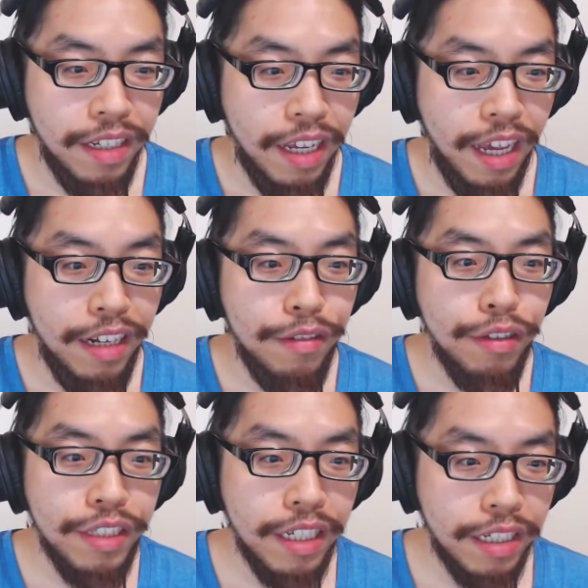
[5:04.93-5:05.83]
and it
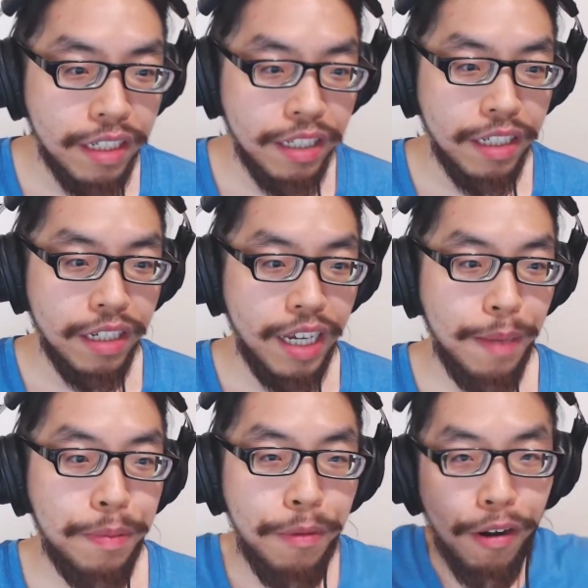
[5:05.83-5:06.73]
looks like
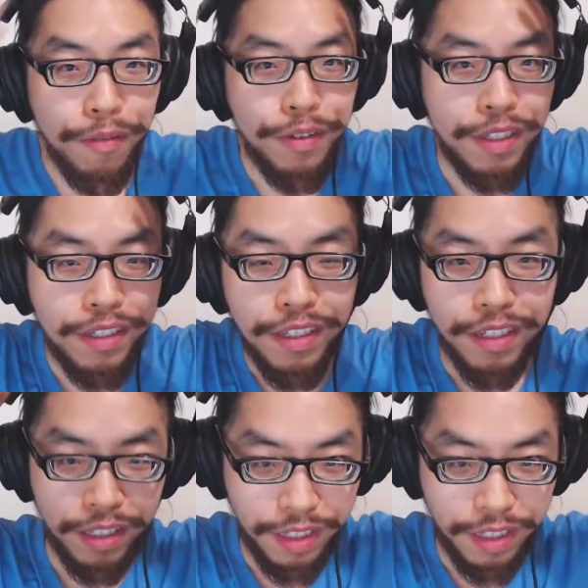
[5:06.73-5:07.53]
Captain Marvel with the